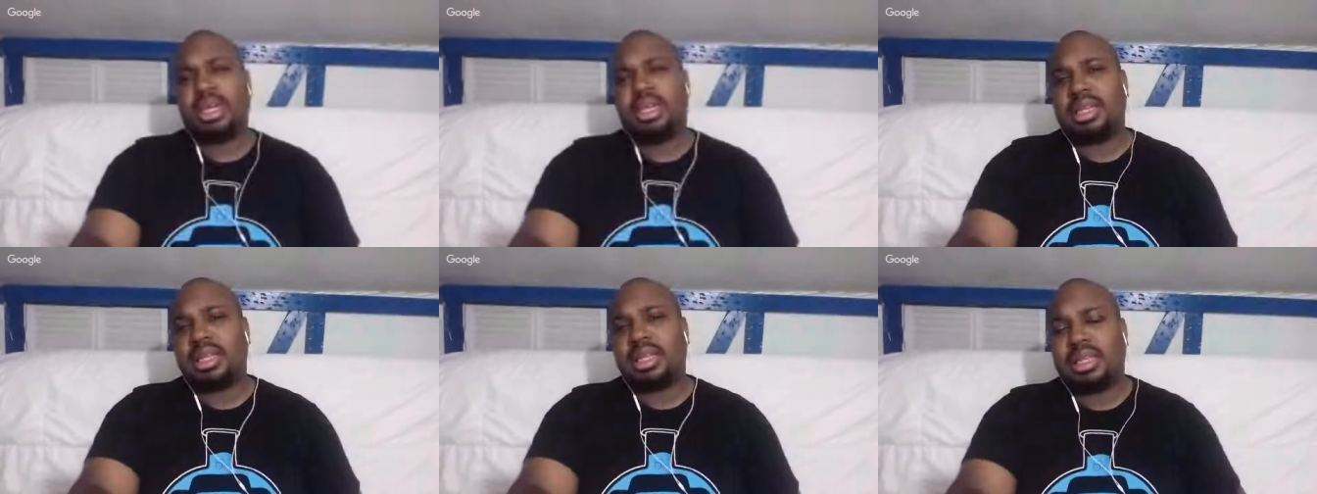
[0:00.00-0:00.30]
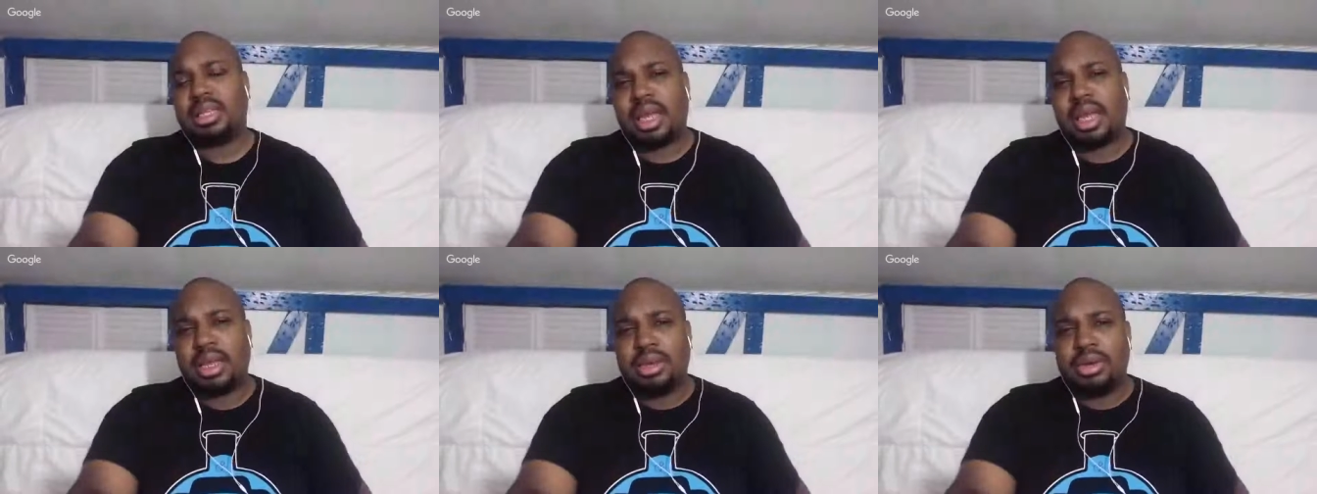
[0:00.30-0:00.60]
that
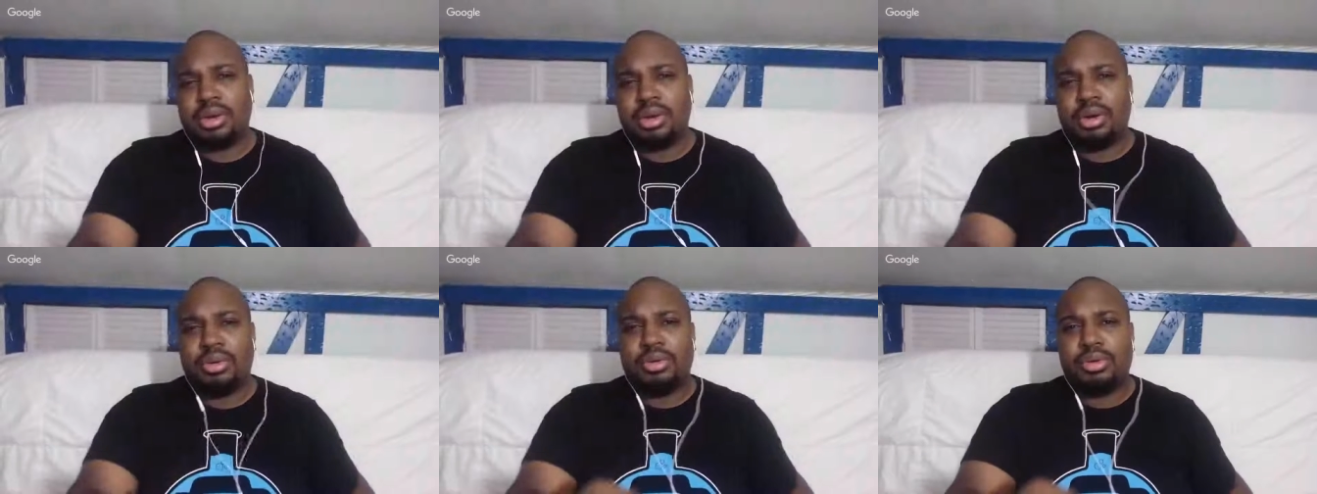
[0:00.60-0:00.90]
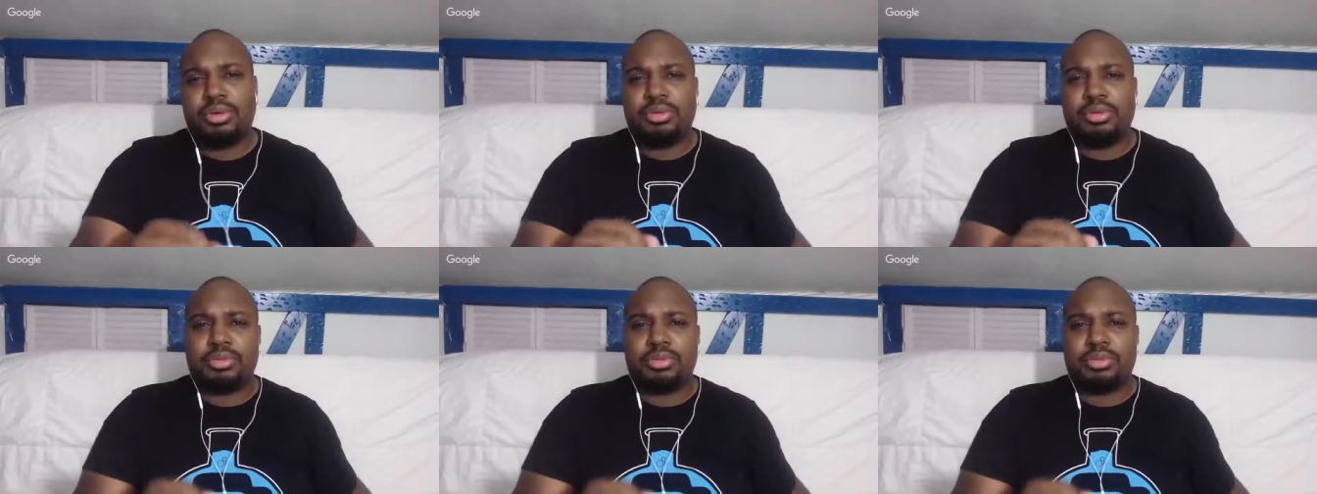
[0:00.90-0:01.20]
they
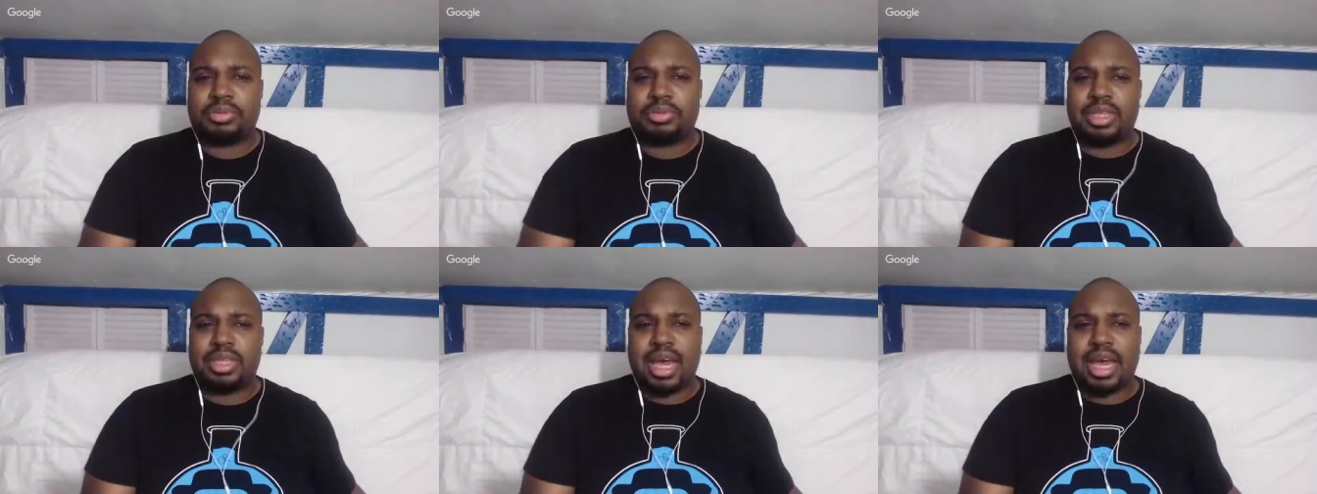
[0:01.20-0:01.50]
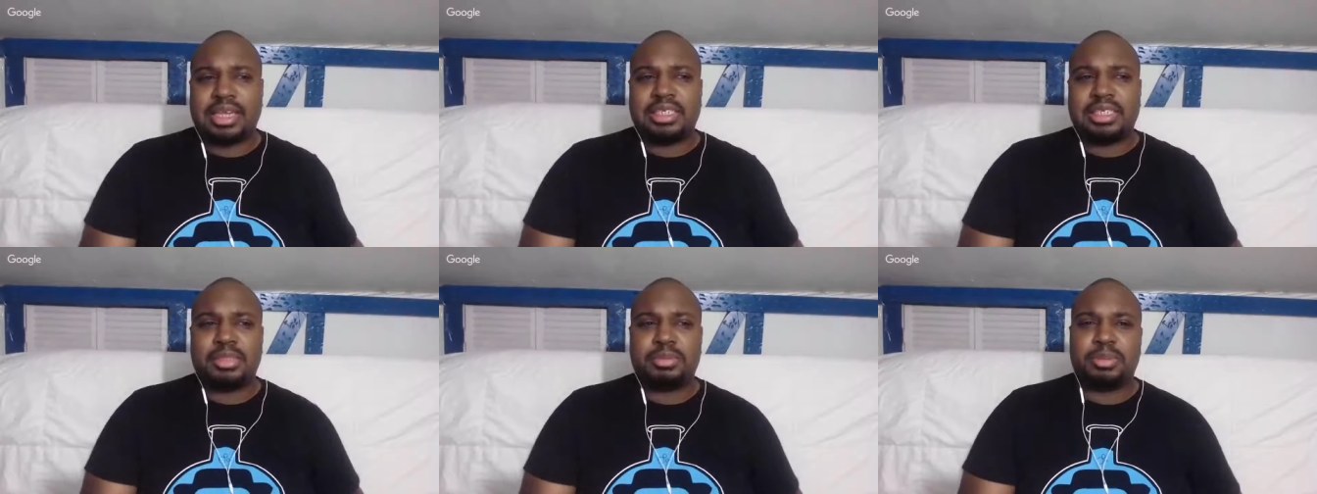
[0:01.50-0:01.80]
know
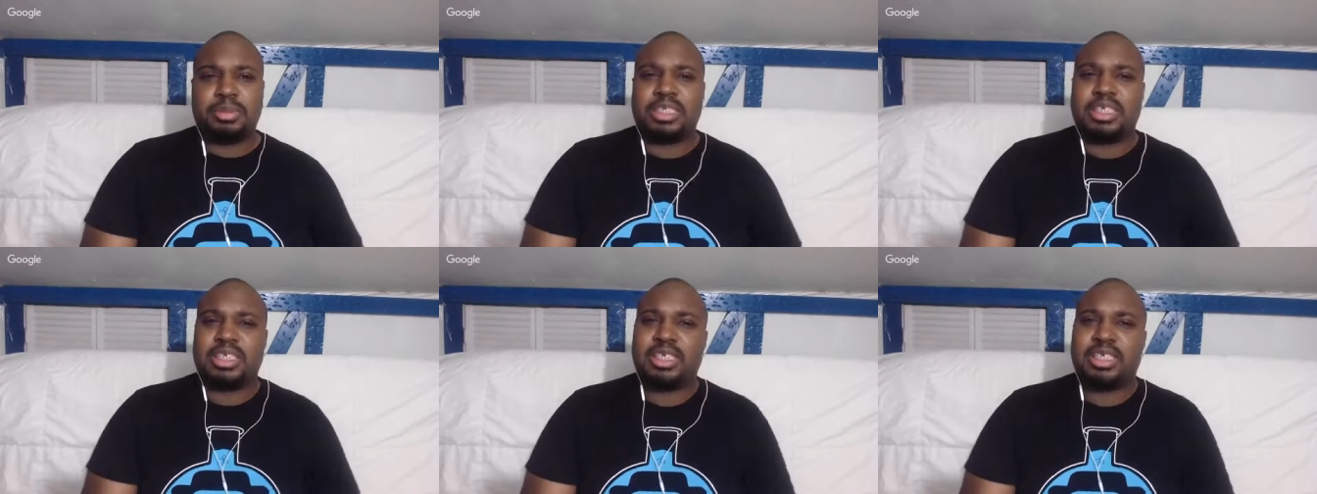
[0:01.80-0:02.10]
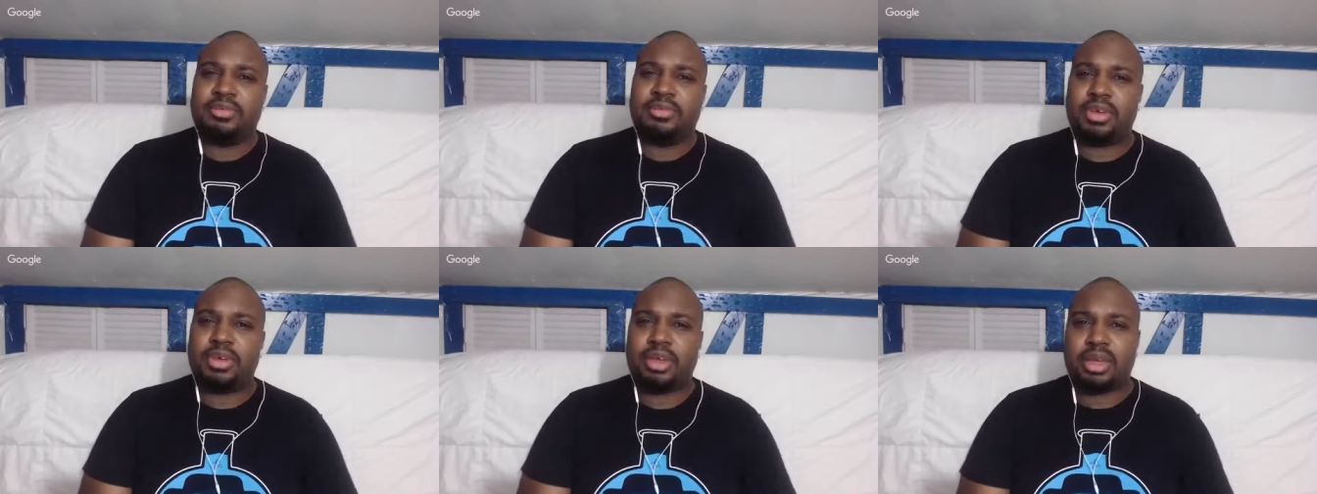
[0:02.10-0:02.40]
that
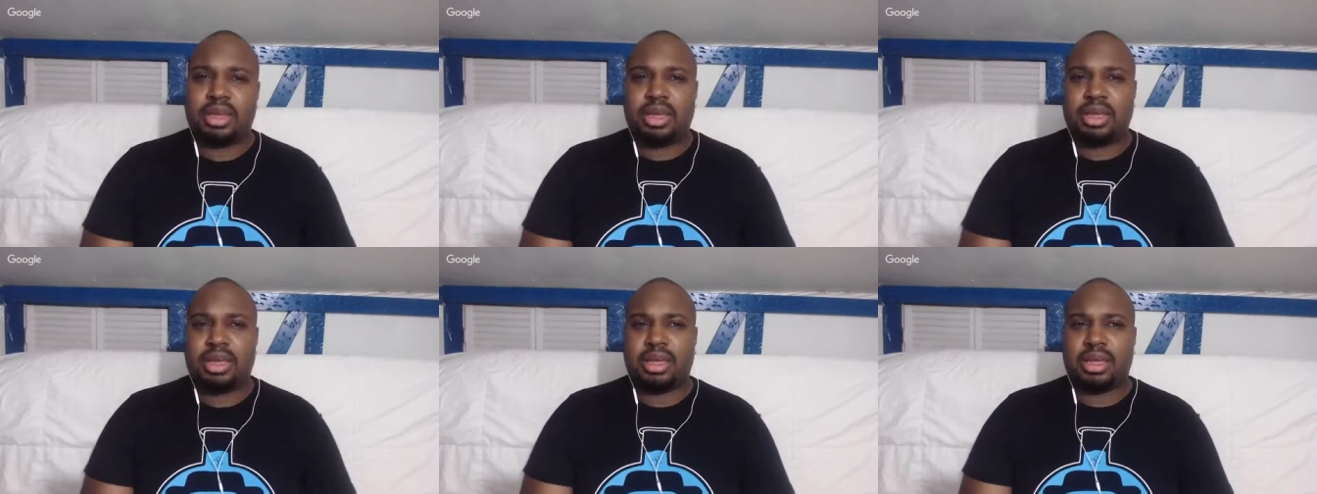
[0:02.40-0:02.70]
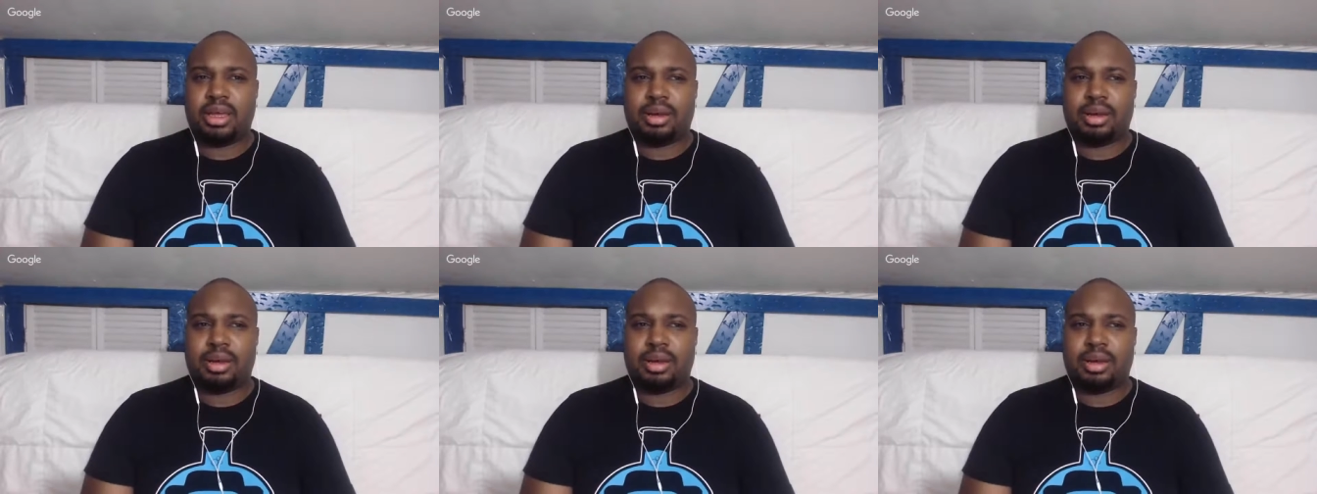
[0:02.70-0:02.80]
specifically.